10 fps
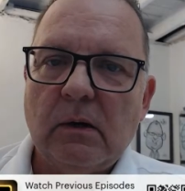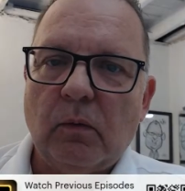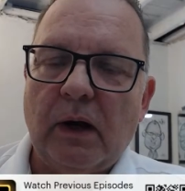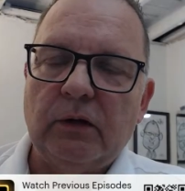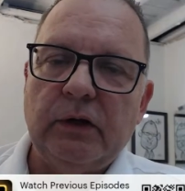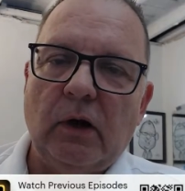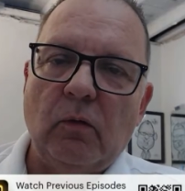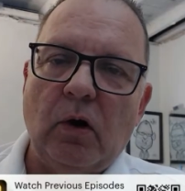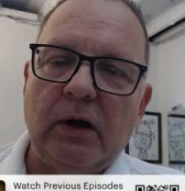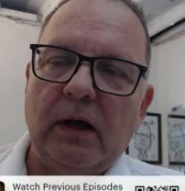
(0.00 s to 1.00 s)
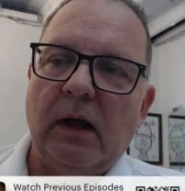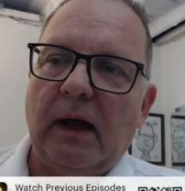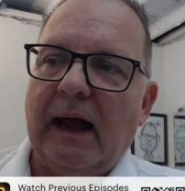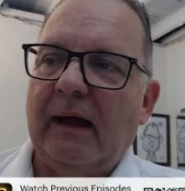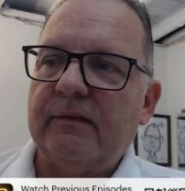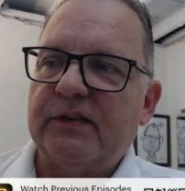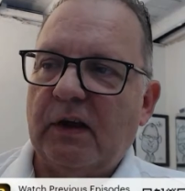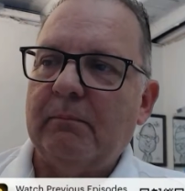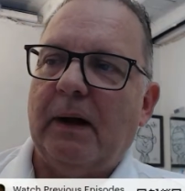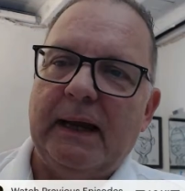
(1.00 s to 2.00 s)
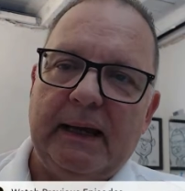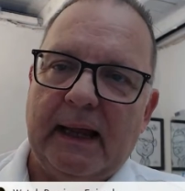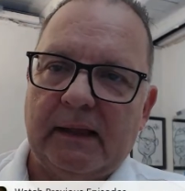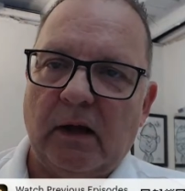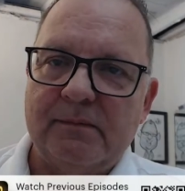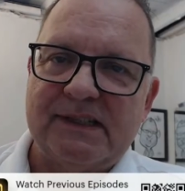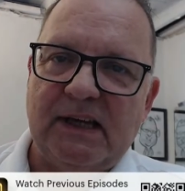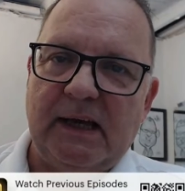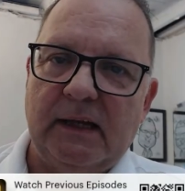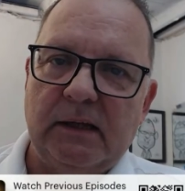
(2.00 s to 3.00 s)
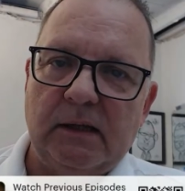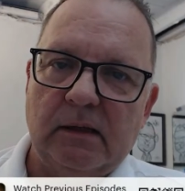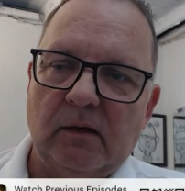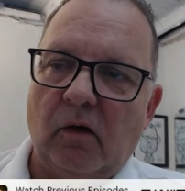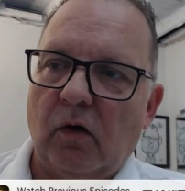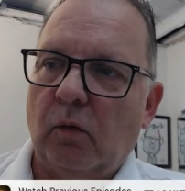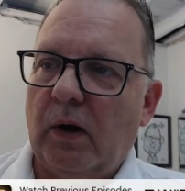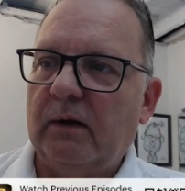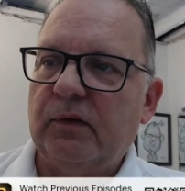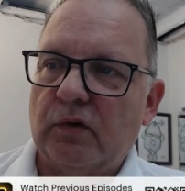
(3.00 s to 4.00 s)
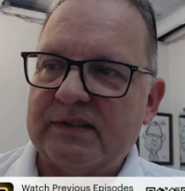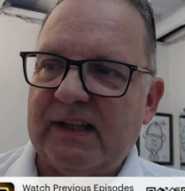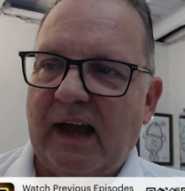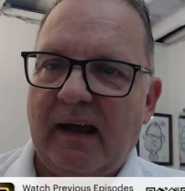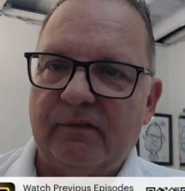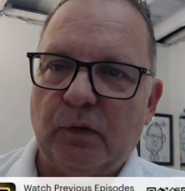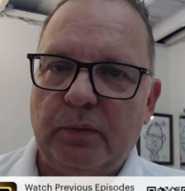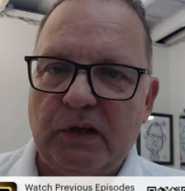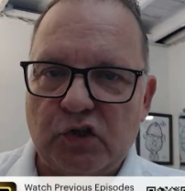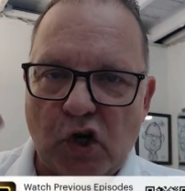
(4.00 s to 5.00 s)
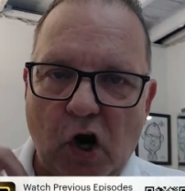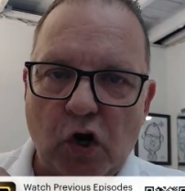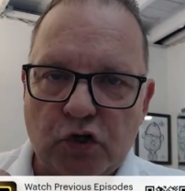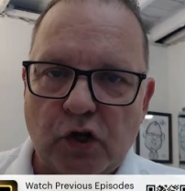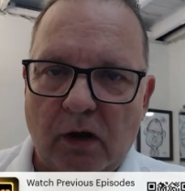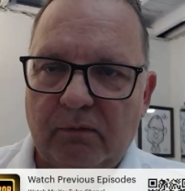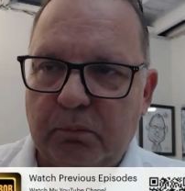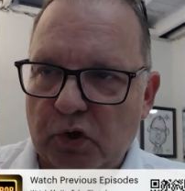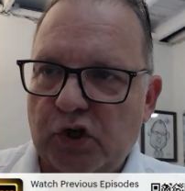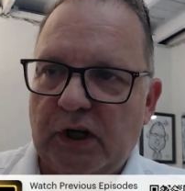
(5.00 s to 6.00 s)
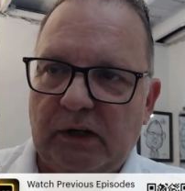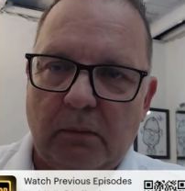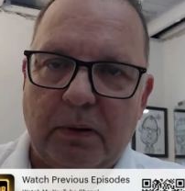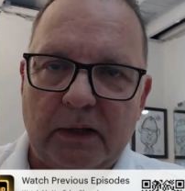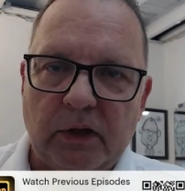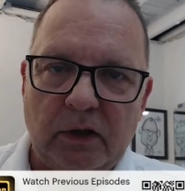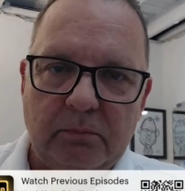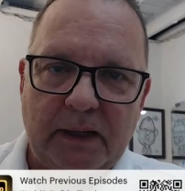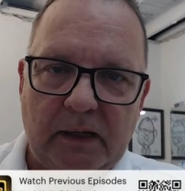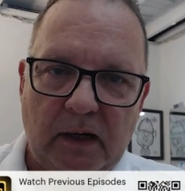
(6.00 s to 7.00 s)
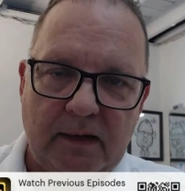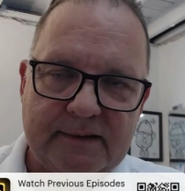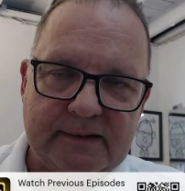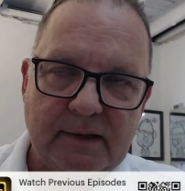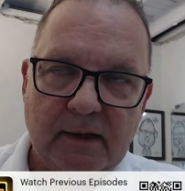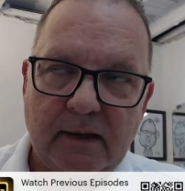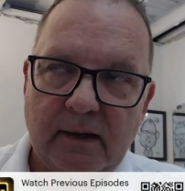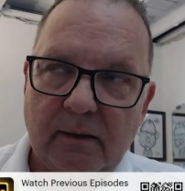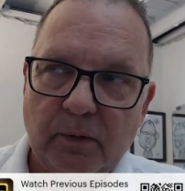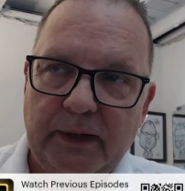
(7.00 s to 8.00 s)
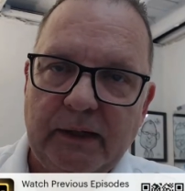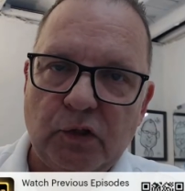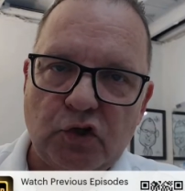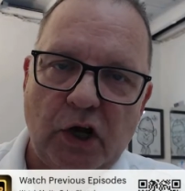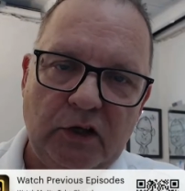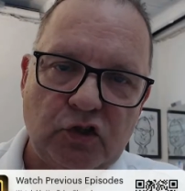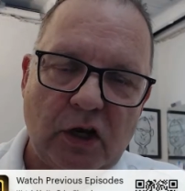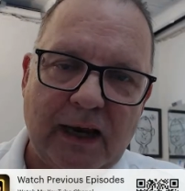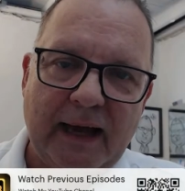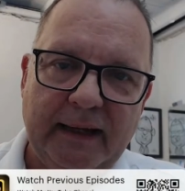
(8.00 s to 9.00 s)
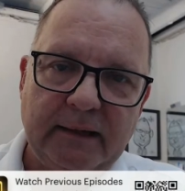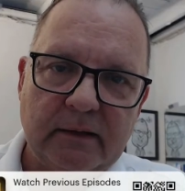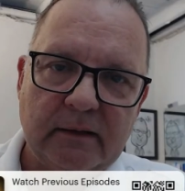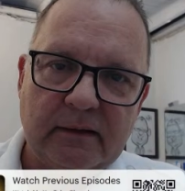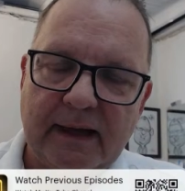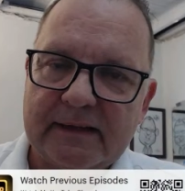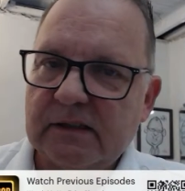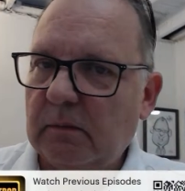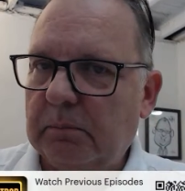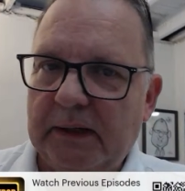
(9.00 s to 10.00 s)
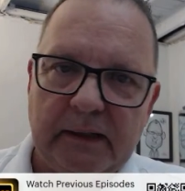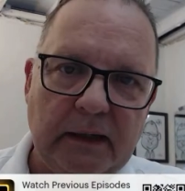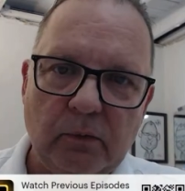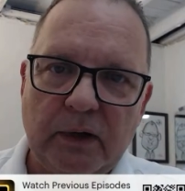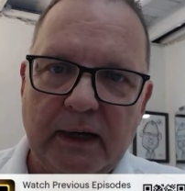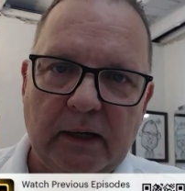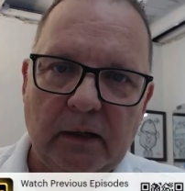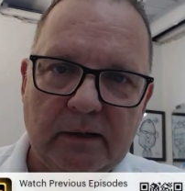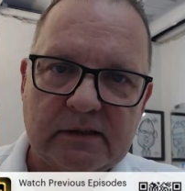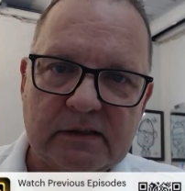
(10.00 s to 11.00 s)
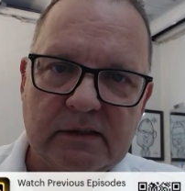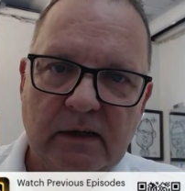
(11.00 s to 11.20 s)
Well, you don't want to have somebody that comes in or one of your staff to be in charge of pushing the button because we need to change the light. That's completely ridiculous.